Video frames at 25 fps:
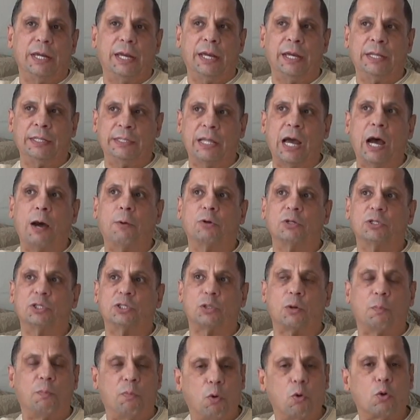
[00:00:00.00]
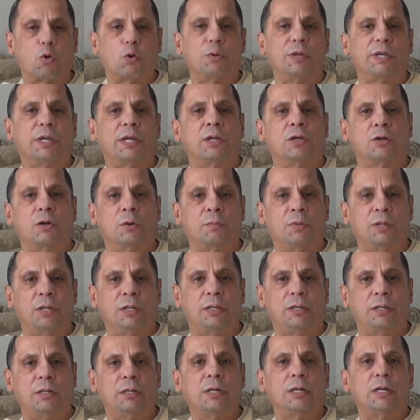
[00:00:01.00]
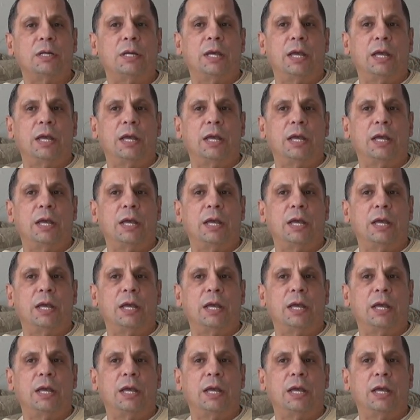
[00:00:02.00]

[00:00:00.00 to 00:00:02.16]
And that was the Puerto Rican community